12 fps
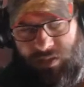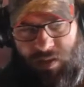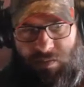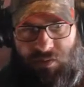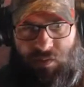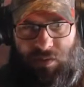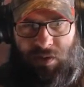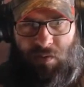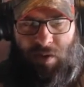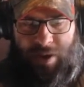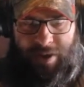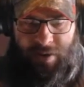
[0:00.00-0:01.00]
That was really
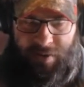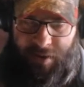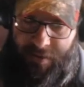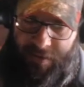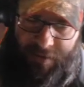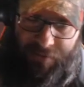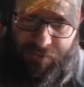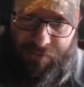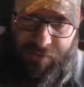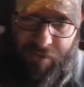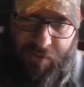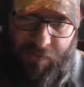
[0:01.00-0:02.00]
quiet. Yeah, it is
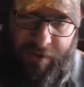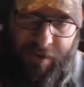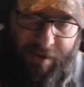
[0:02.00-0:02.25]
turned all the way